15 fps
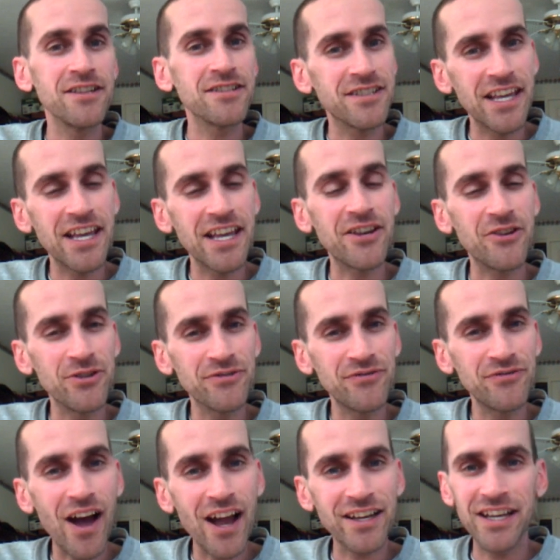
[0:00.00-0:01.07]
skin who he's
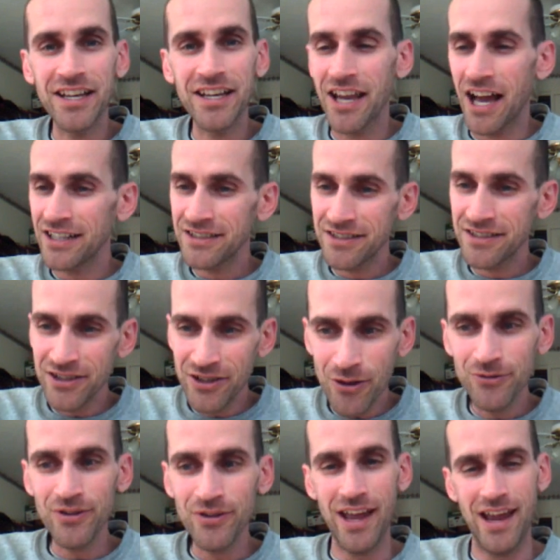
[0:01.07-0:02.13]
fighting. He likes to
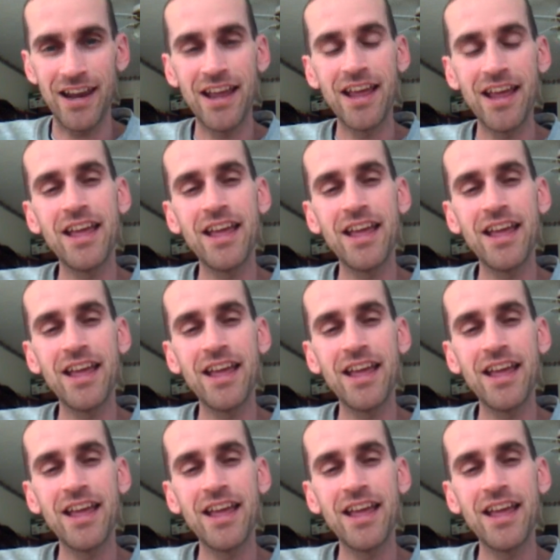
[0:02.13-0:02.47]
do that.